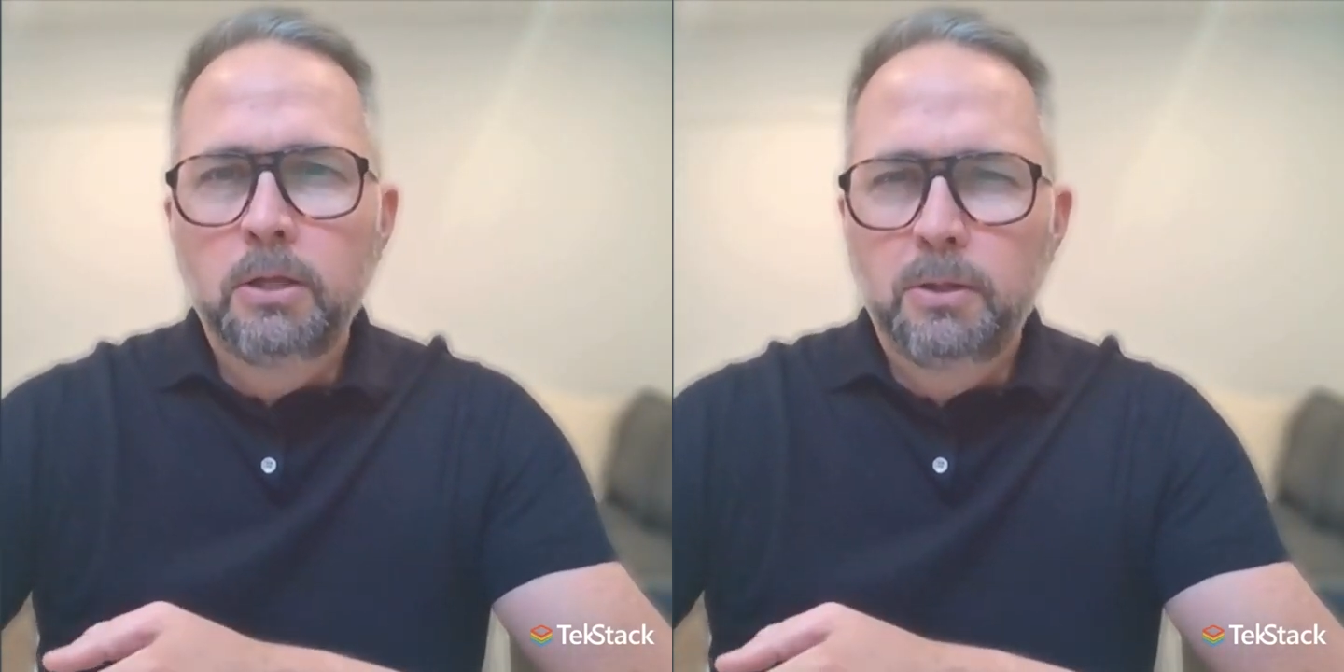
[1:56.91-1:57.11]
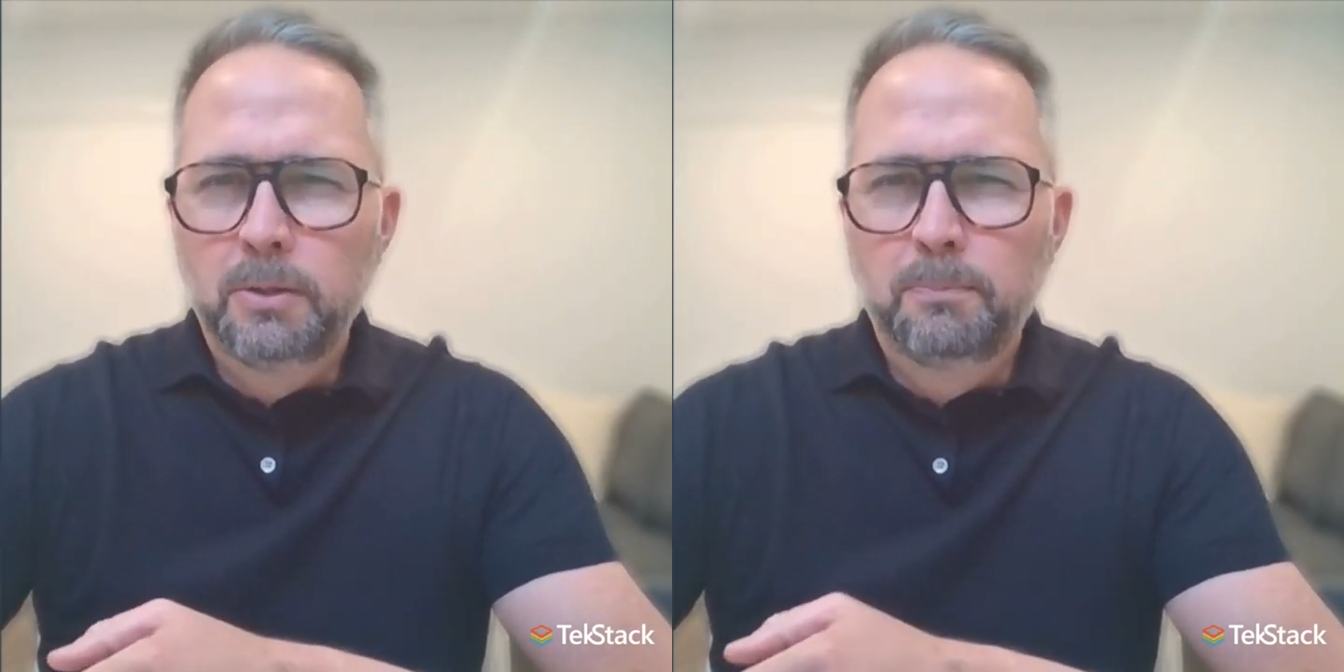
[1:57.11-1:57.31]

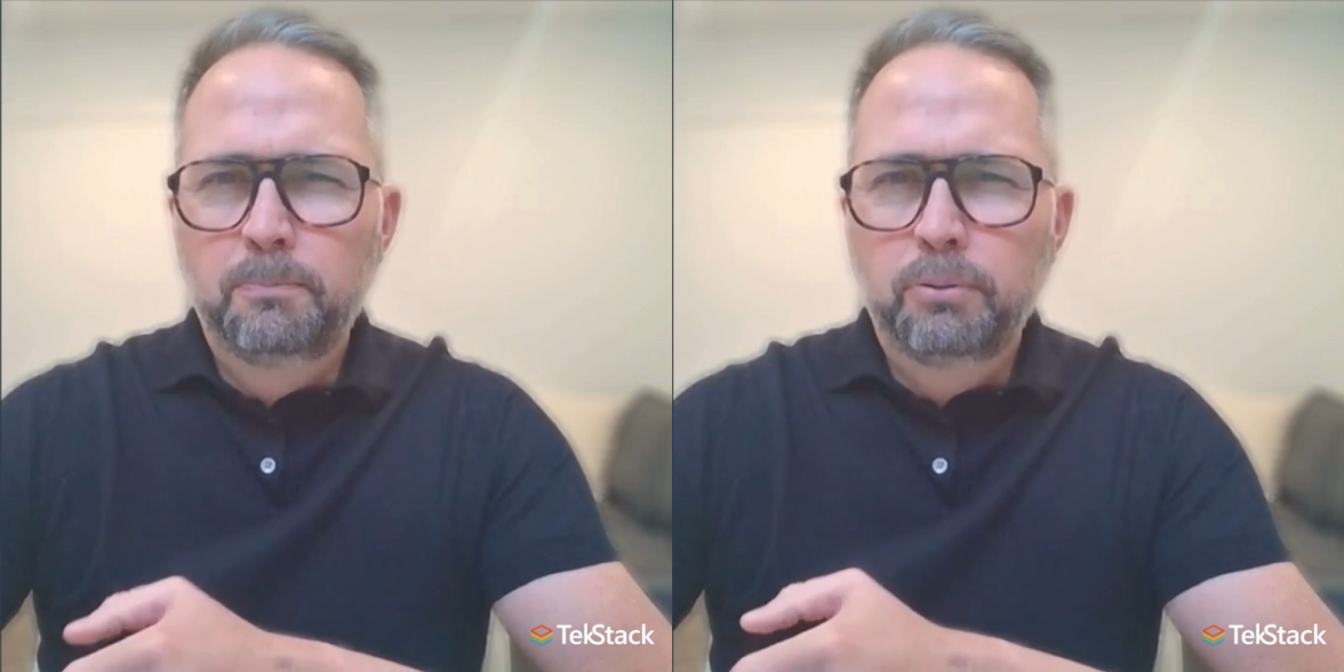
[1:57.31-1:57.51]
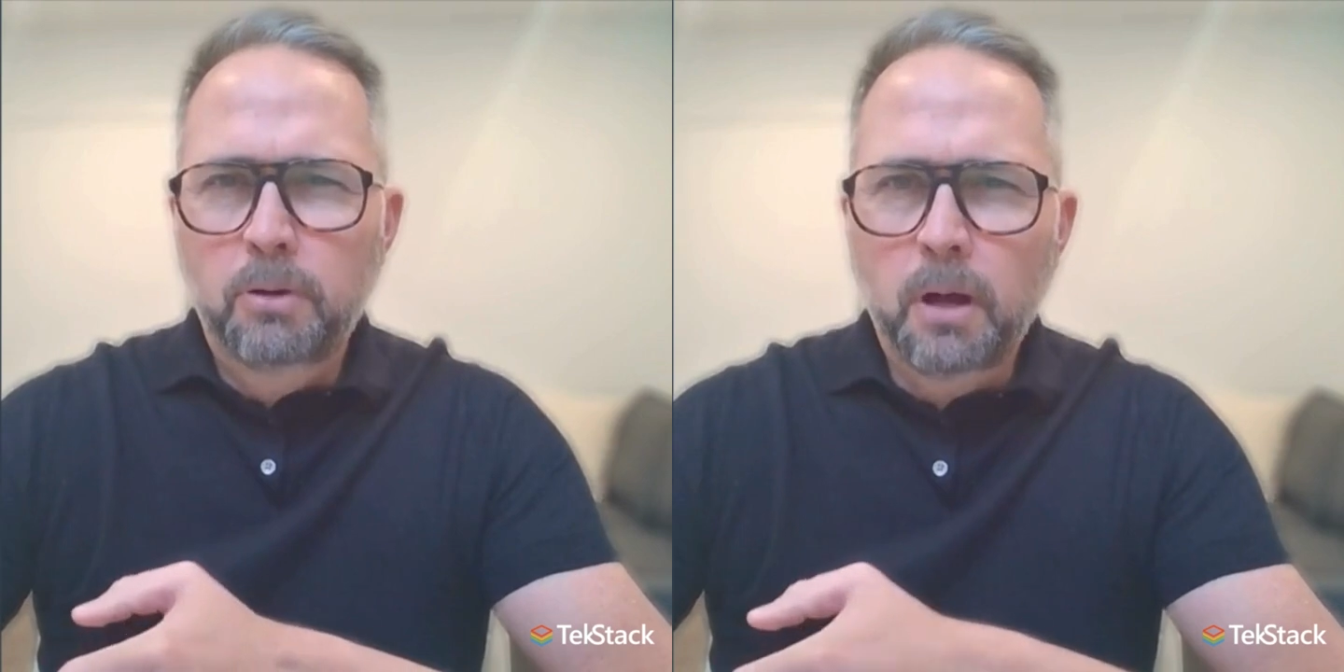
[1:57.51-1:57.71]
You're
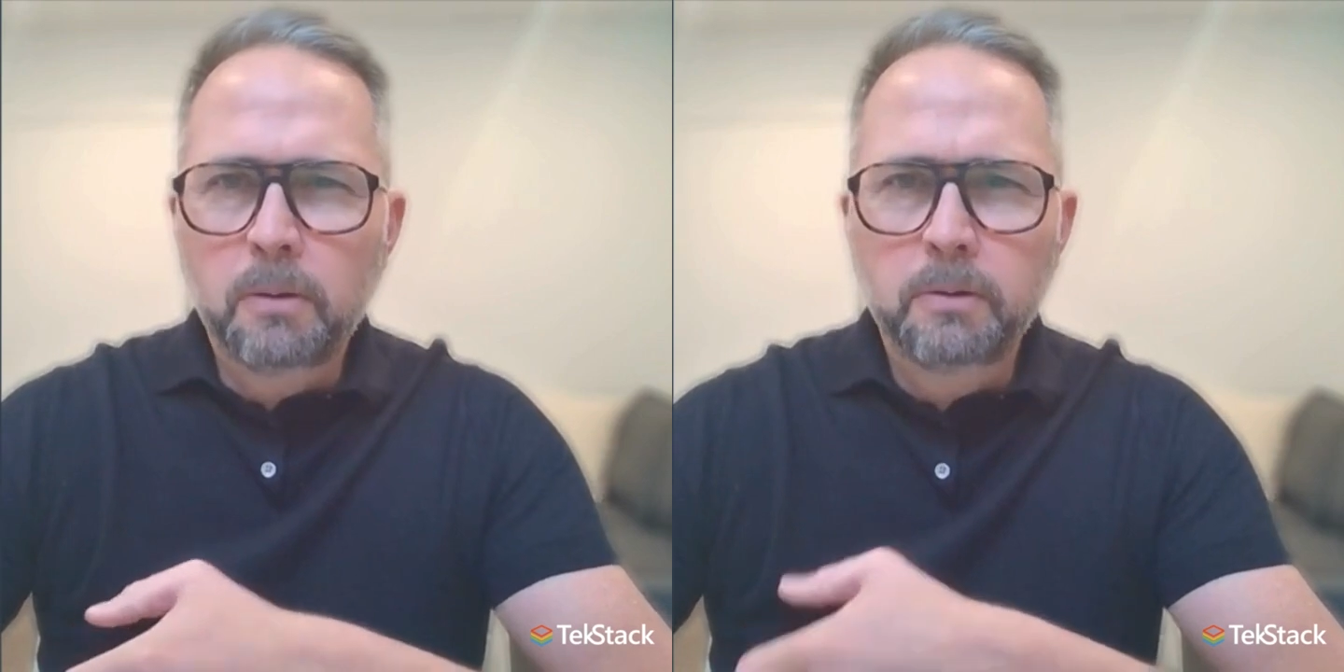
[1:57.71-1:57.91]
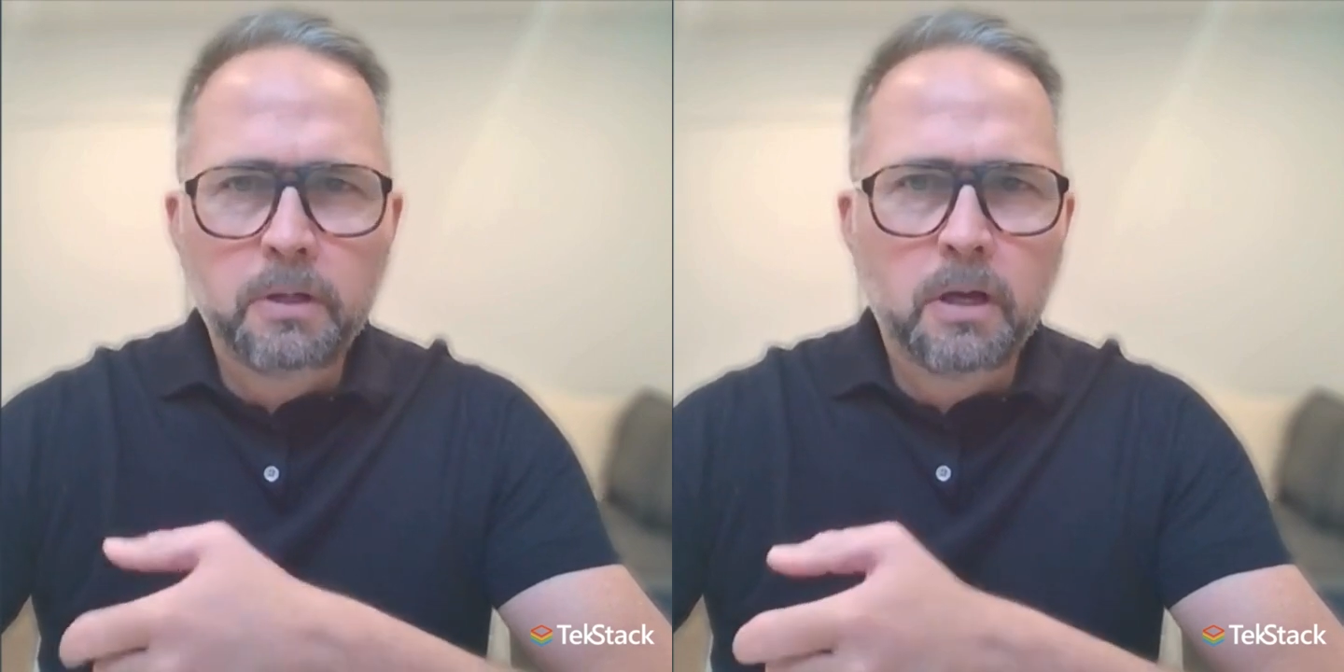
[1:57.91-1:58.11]

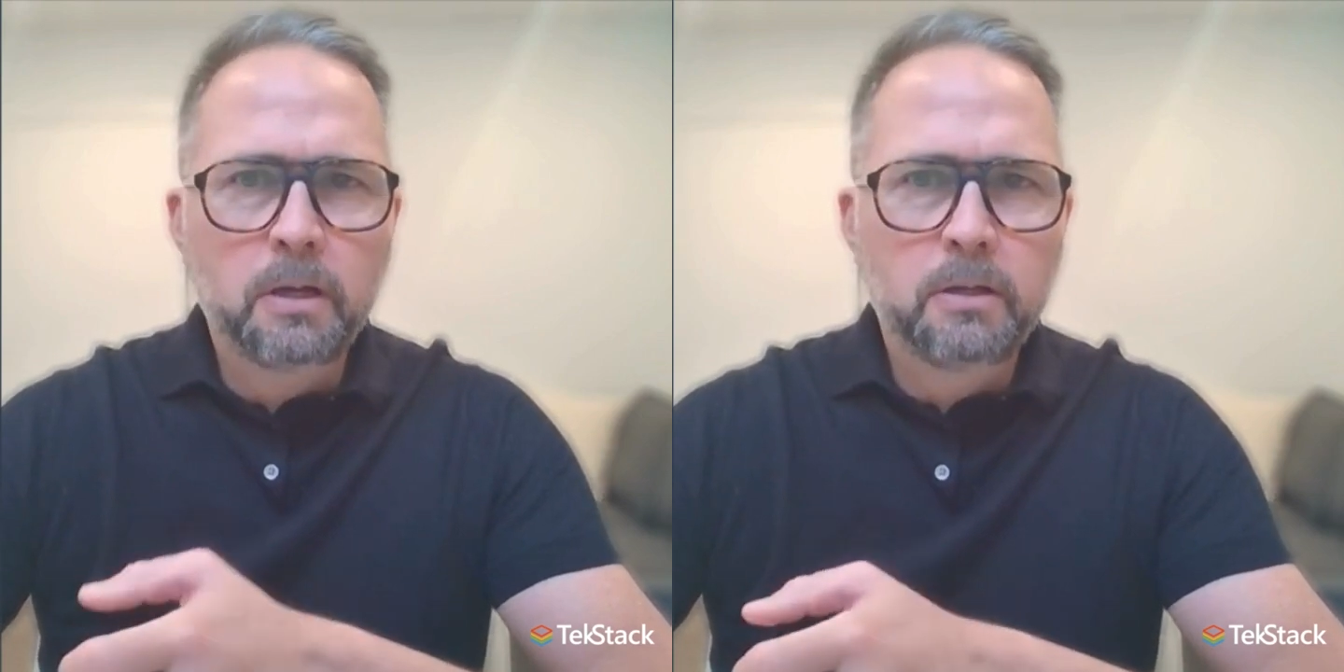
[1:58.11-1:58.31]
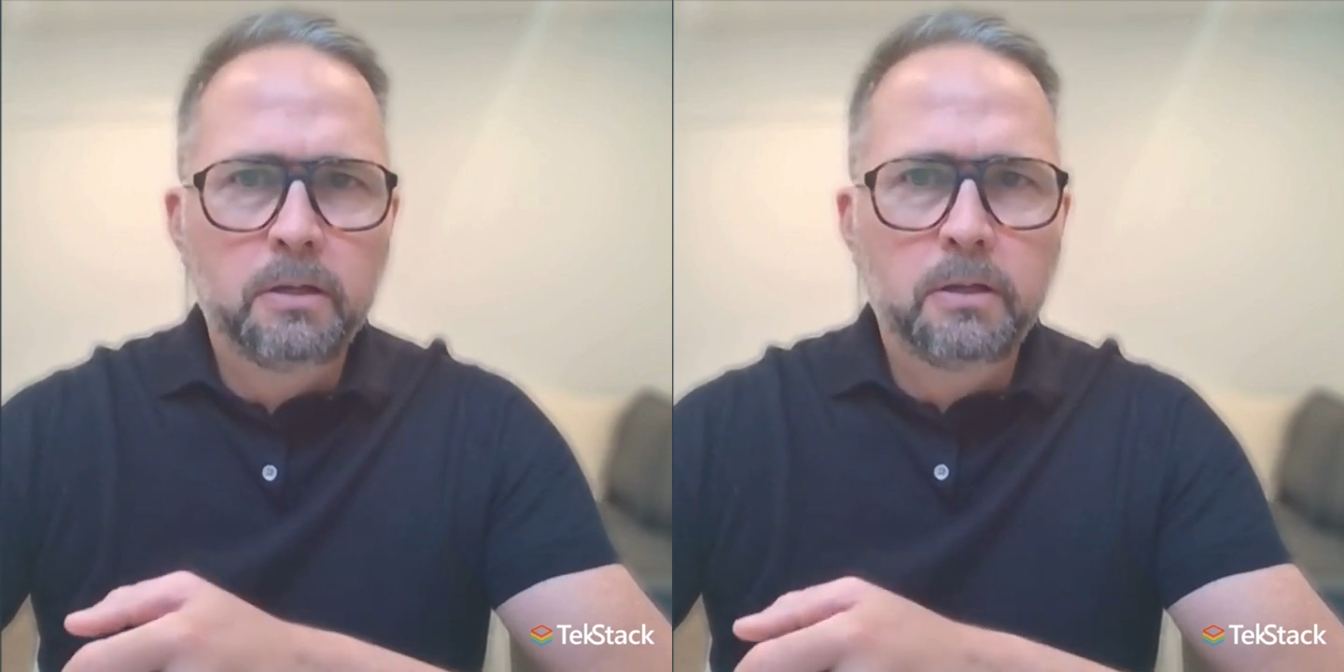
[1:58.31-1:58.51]
probably
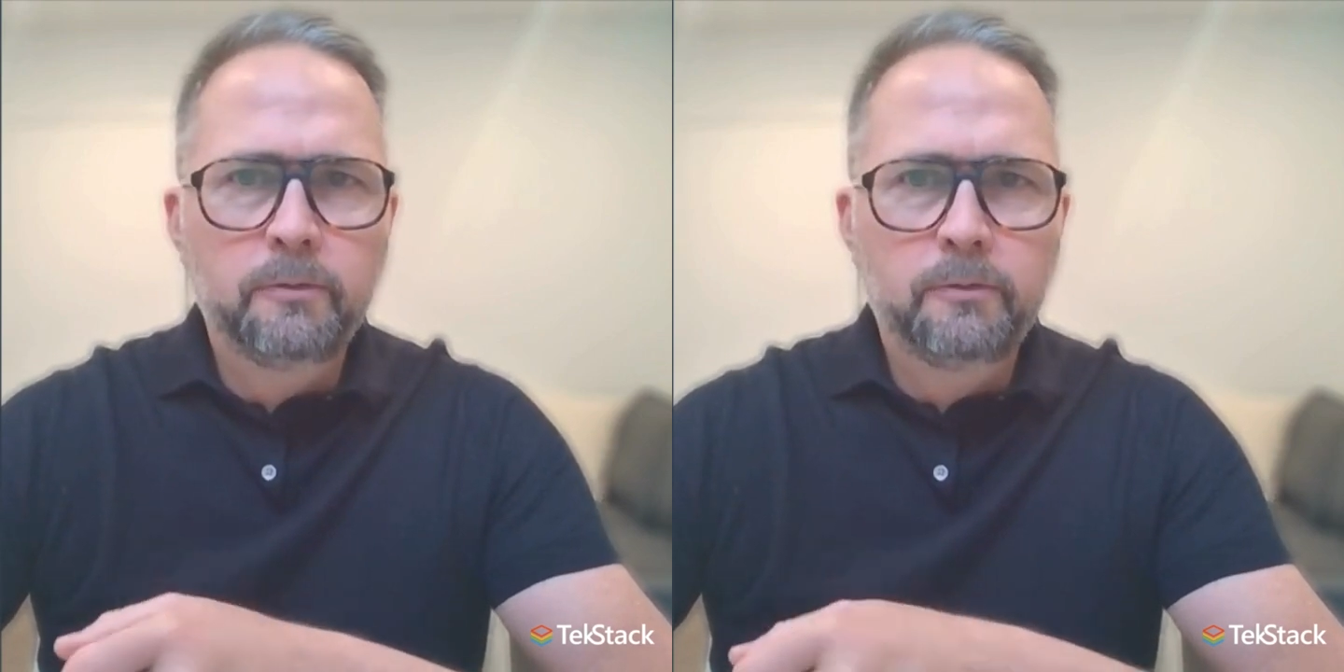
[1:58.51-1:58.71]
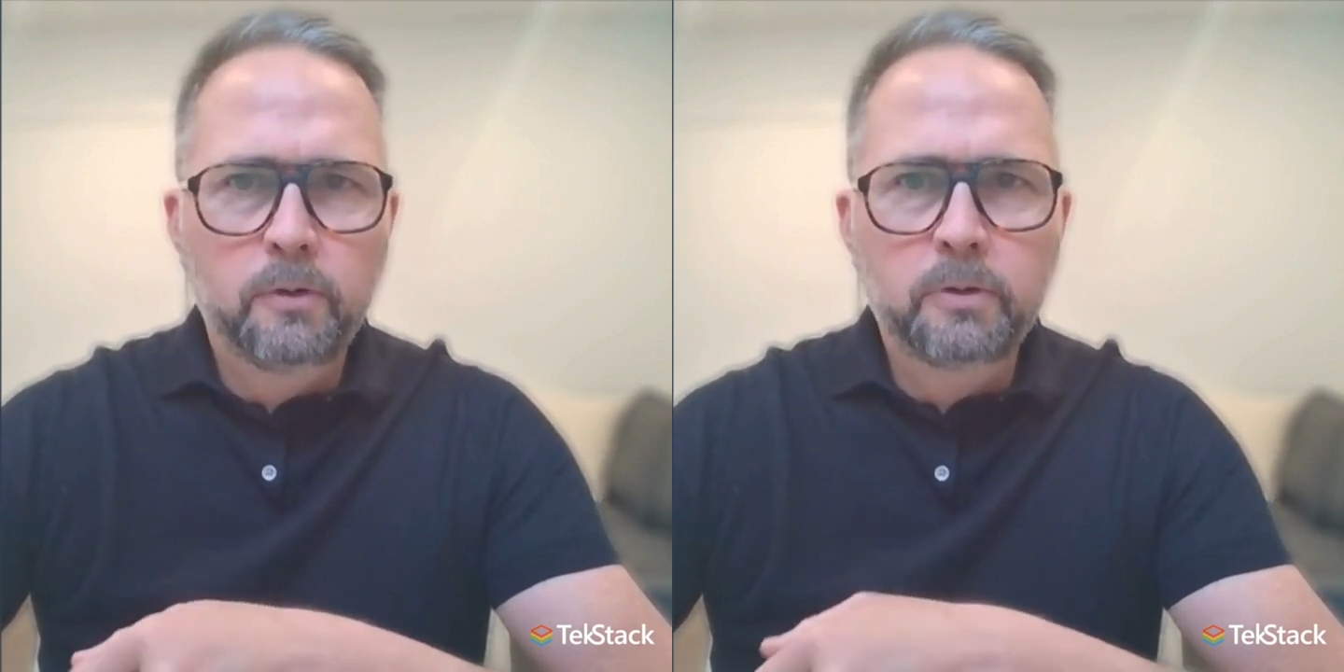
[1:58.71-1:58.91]
not going to
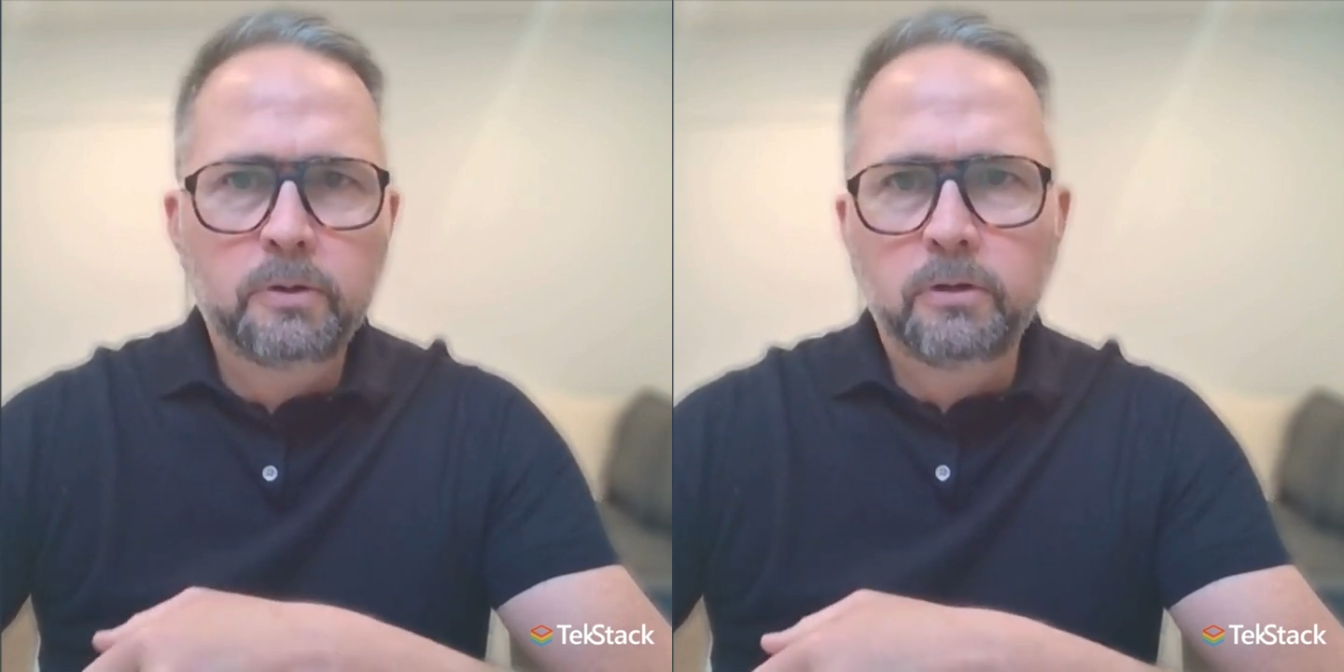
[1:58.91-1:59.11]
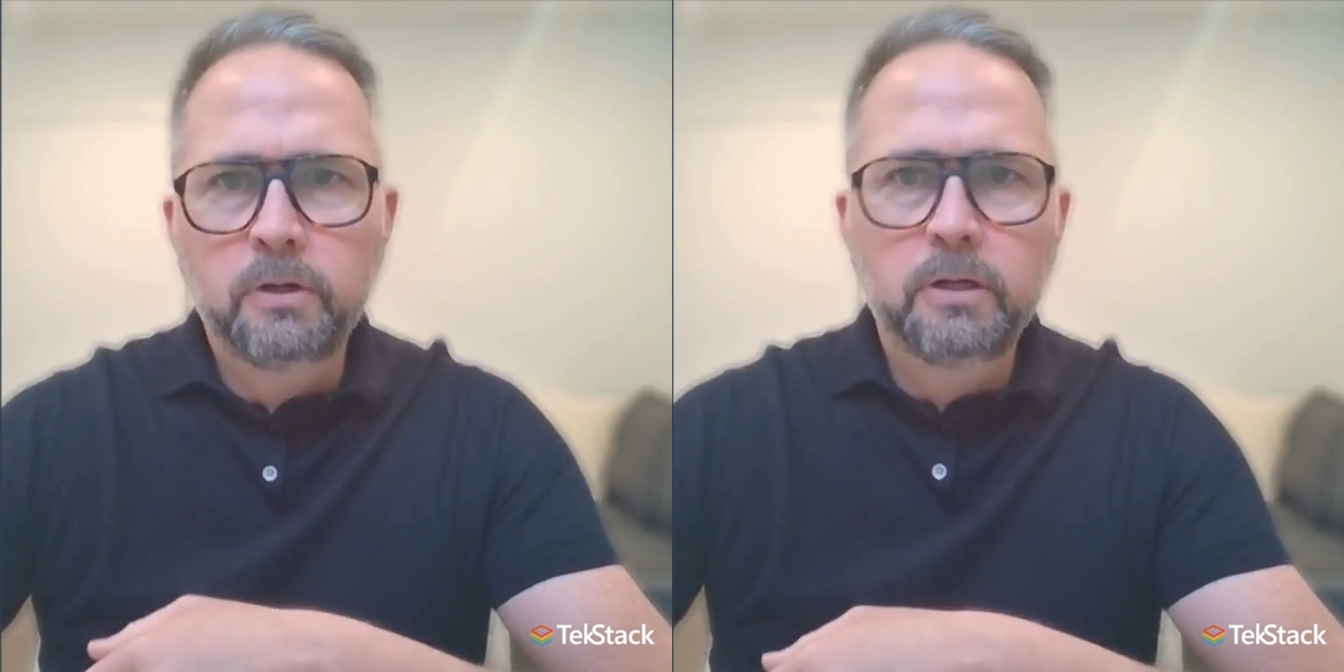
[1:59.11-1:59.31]
focus on